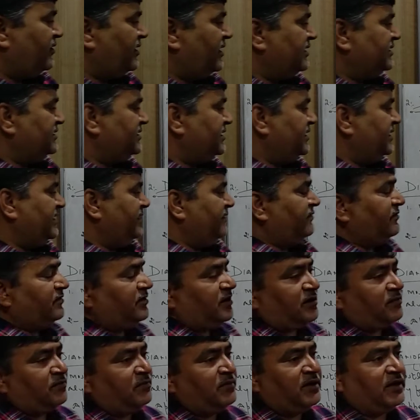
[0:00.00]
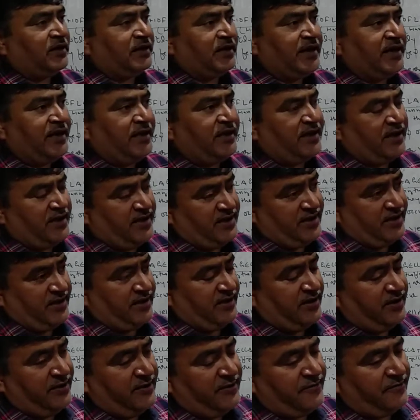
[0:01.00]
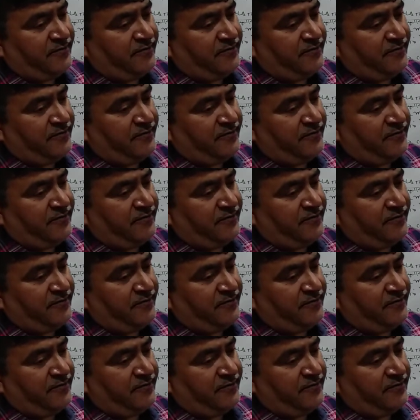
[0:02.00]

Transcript: can say they form red tide.